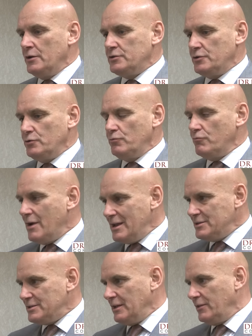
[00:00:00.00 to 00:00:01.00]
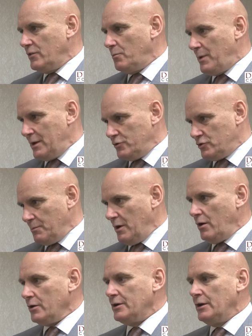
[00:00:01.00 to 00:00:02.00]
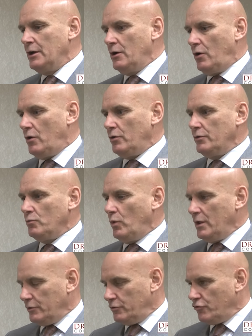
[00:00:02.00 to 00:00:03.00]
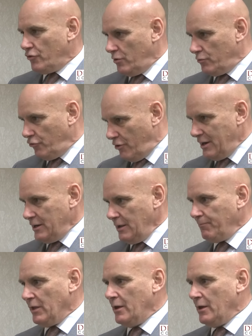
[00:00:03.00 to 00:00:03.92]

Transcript: to raising the benchmark on well-controlled training